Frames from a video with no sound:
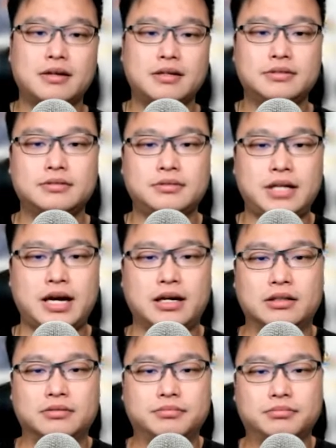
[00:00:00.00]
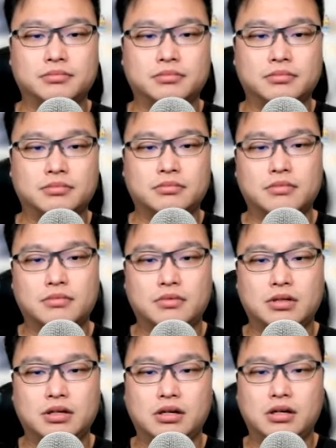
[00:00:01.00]
because it's so easy to
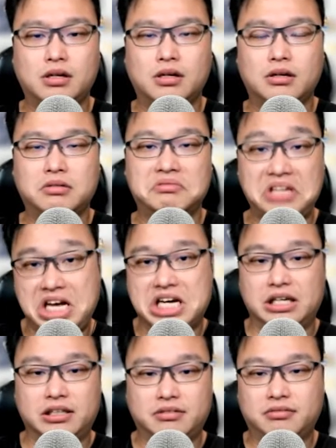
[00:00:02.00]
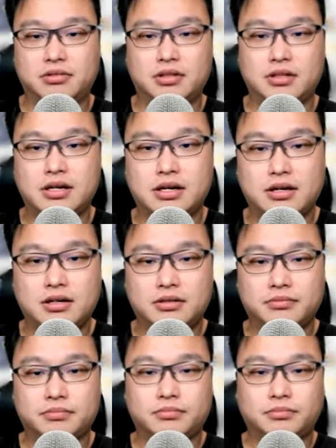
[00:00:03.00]
maneuver around and photo editing. Yeah,
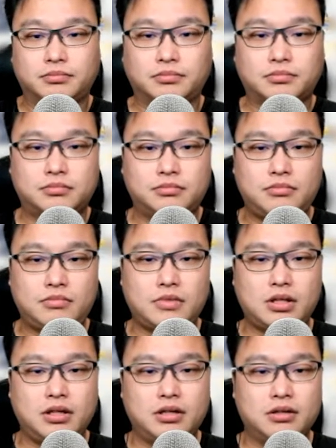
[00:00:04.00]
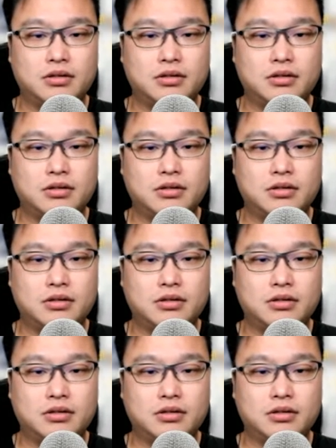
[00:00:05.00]
that makes sense.